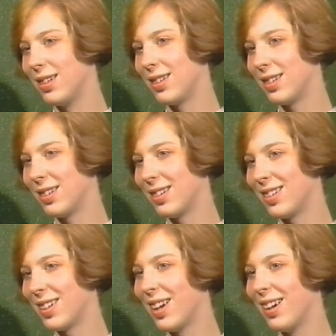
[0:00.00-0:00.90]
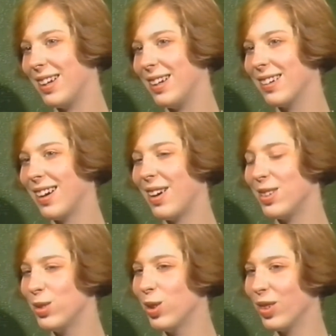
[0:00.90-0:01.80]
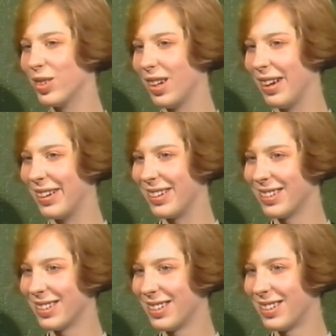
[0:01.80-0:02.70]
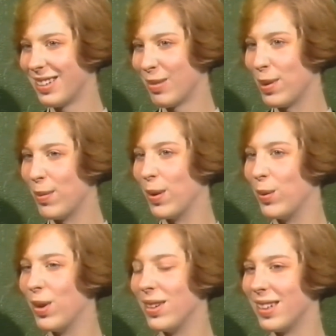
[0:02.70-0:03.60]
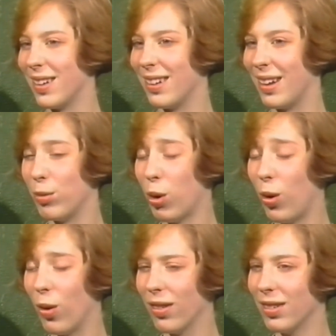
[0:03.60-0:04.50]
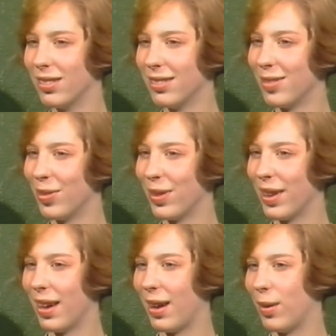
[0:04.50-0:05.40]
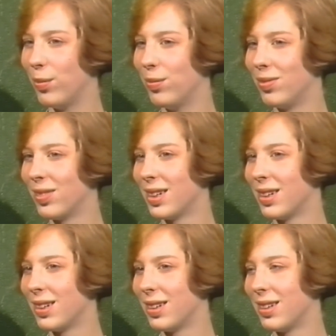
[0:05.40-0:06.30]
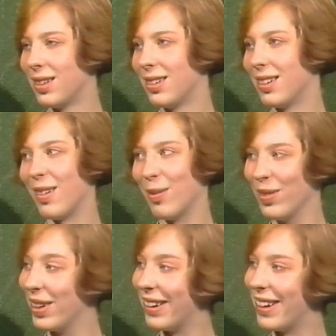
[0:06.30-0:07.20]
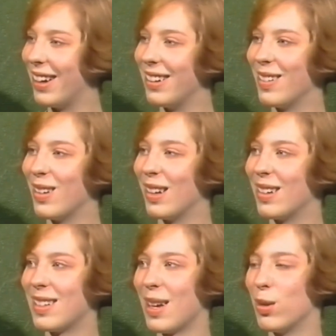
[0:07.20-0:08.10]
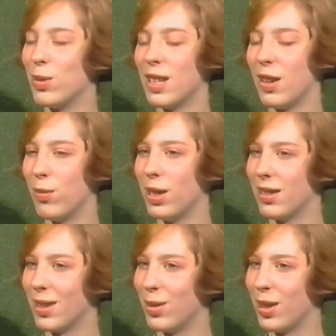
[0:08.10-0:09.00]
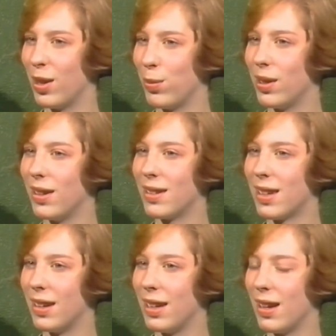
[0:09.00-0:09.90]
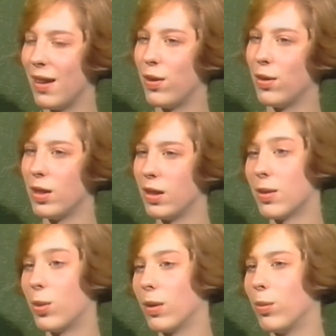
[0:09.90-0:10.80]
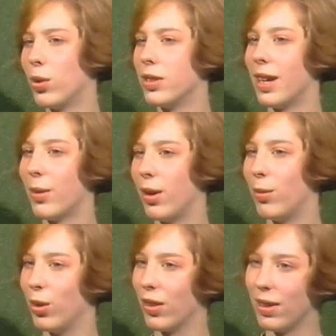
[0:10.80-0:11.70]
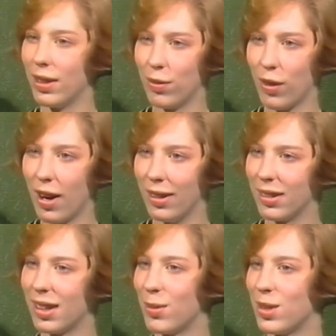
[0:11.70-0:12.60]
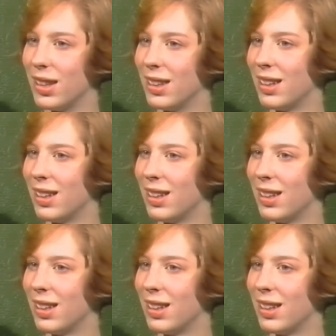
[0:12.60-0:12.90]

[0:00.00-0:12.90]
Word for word: it's certainly, I do not like people who won't accept that they're wrong. Um, and yeah, okay, the same could be said of me sometimes, but certainly if, you, if someone can point out where I'm wrong, then fine, accept it.